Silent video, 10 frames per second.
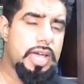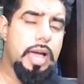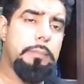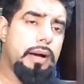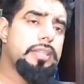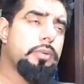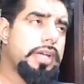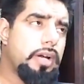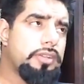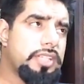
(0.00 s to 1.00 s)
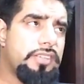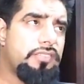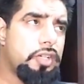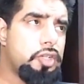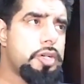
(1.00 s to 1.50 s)
and by the way, on the
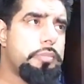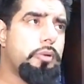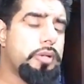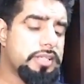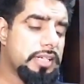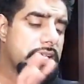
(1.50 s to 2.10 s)
evolution point,